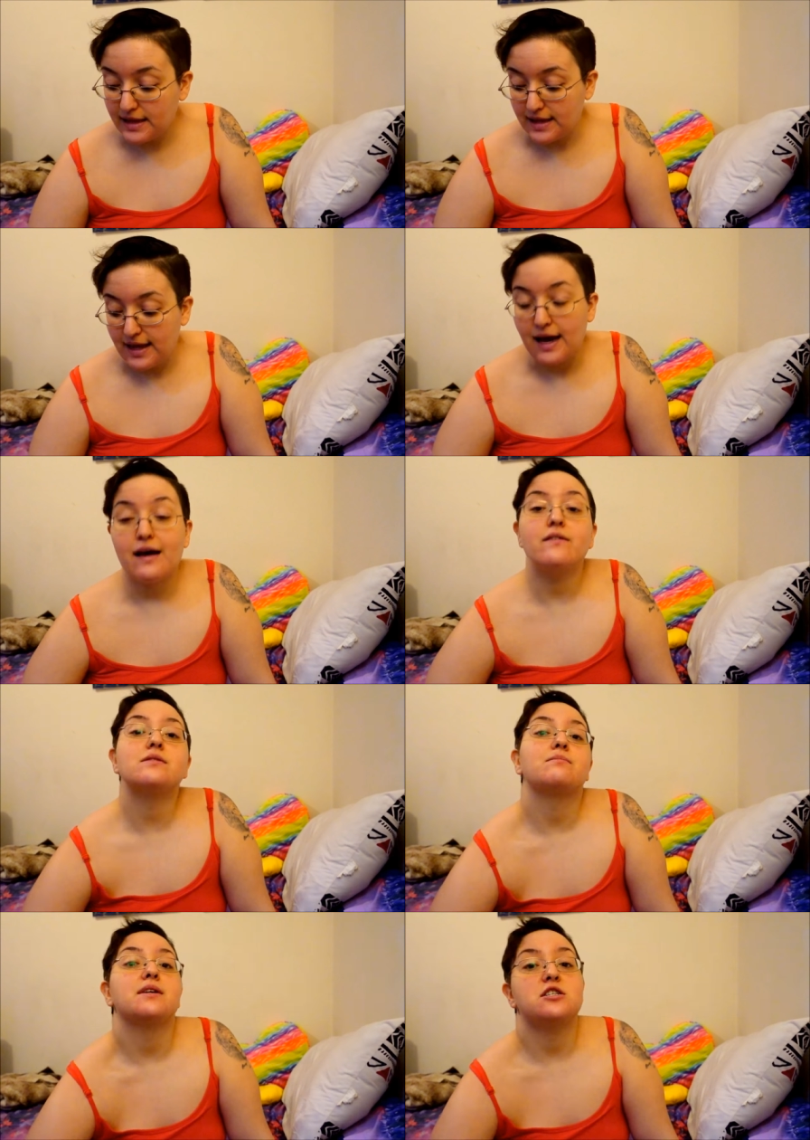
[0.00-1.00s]
like calves
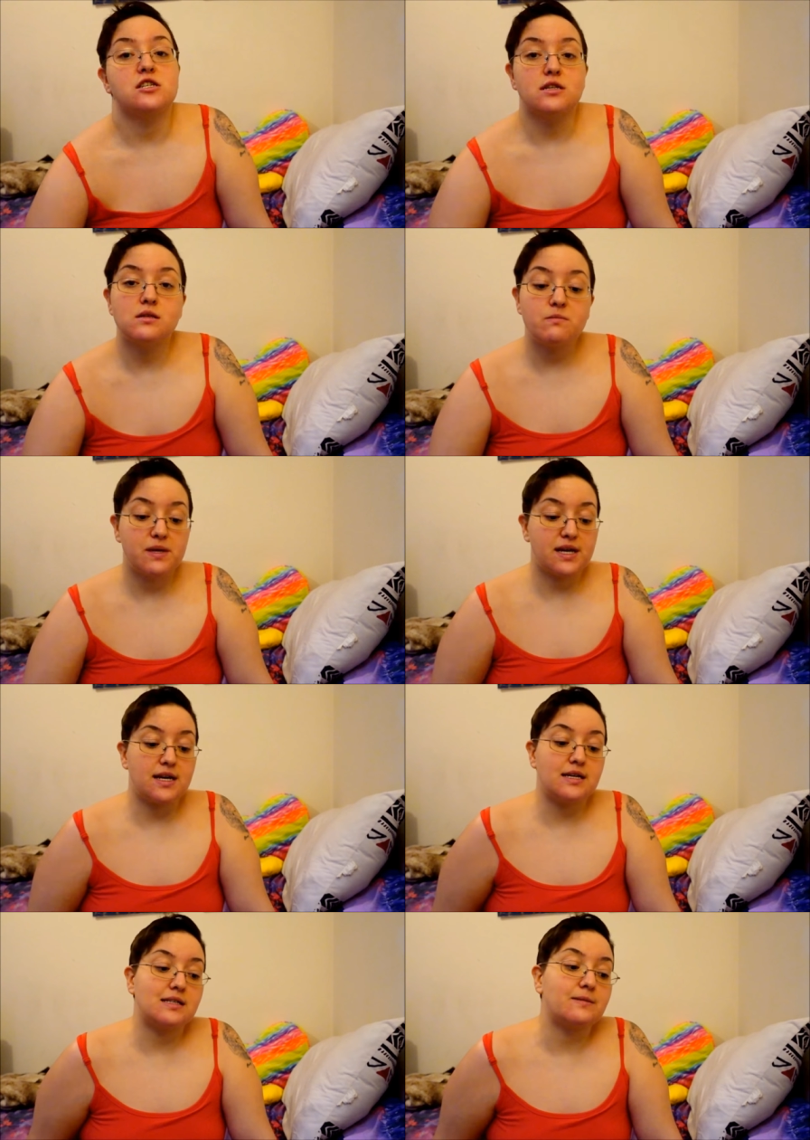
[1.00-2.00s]
and my shins
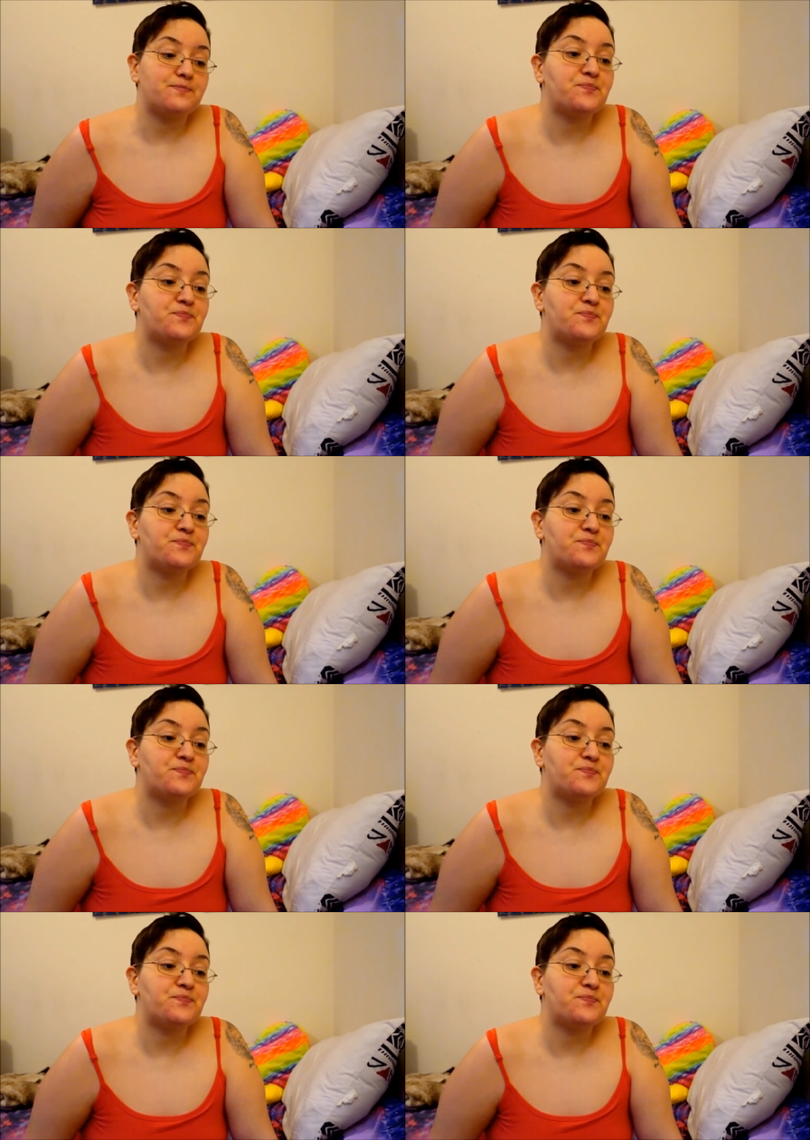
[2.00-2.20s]
because